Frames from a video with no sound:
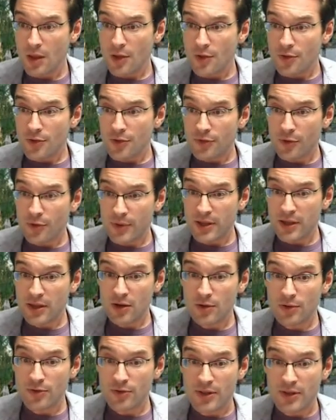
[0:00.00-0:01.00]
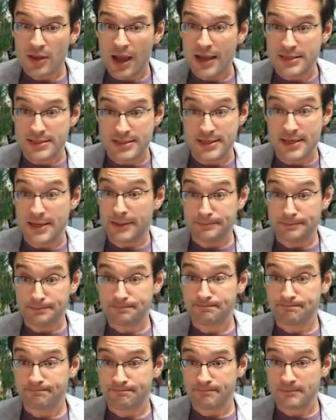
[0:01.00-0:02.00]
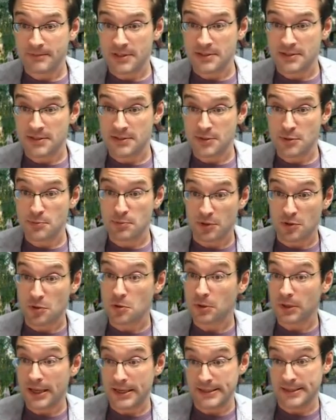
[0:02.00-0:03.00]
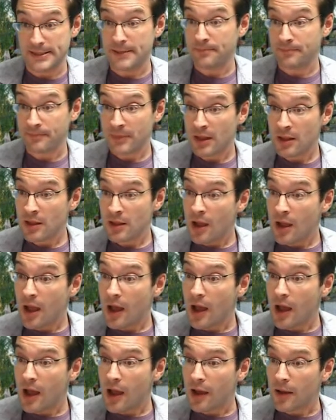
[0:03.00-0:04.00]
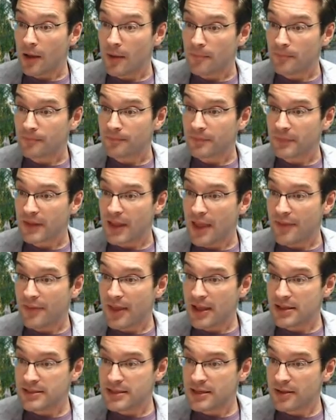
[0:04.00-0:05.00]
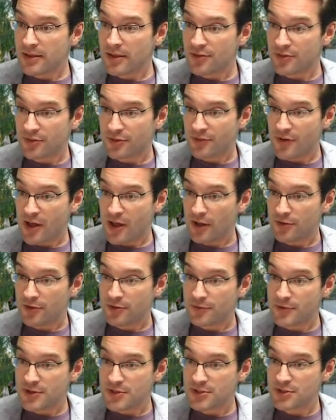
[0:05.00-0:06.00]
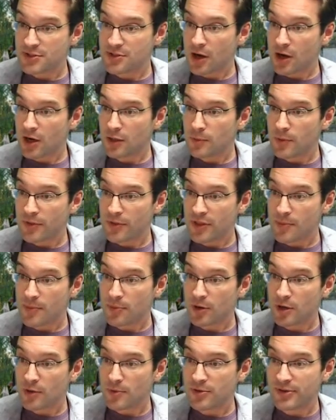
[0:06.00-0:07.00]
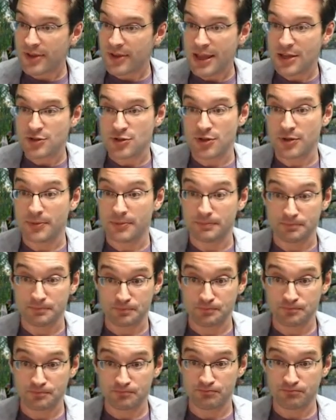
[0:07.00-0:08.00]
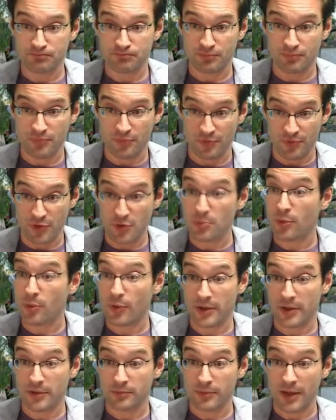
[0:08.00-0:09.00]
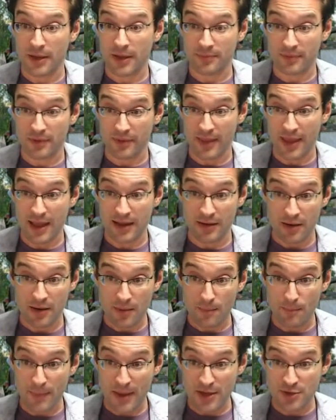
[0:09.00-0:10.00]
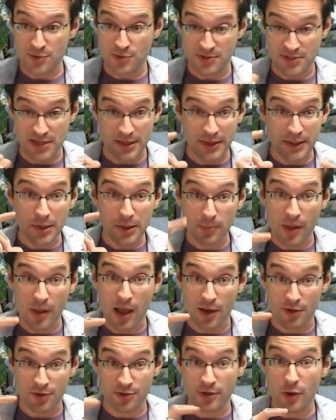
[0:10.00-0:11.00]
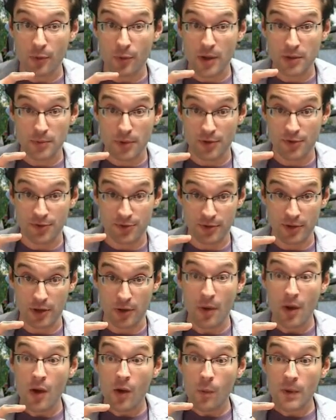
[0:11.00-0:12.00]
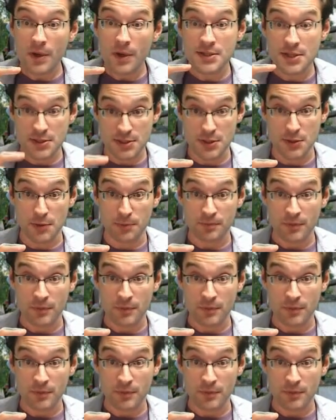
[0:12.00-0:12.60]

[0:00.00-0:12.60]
So here's the idea. It's a super cool idea. Um, and the idea is as follows. We start with the permutation viewpoint, right? That matrix, that little block, 0, 1, 1, 0. What does it do?